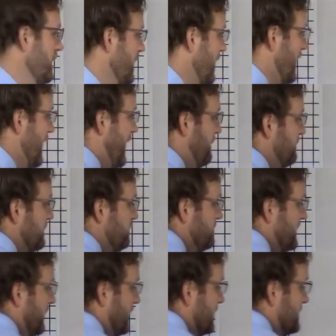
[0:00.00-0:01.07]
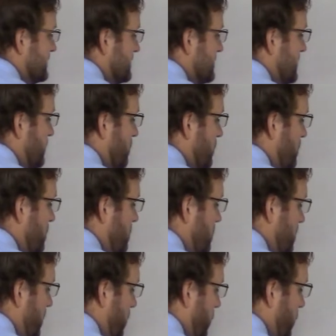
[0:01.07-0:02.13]
I'm going to pick 0,
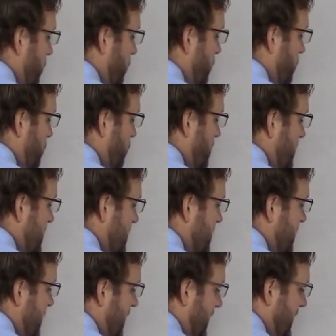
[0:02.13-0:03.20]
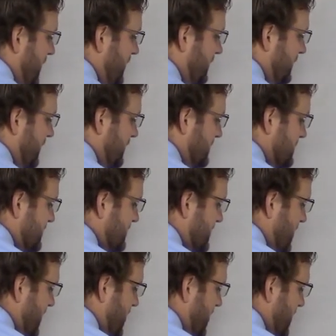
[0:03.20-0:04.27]
3, and let's
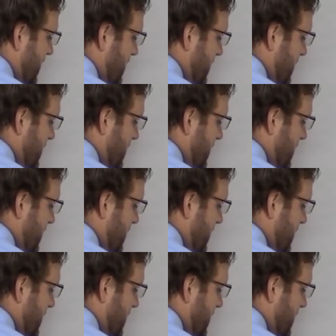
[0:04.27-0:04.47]
say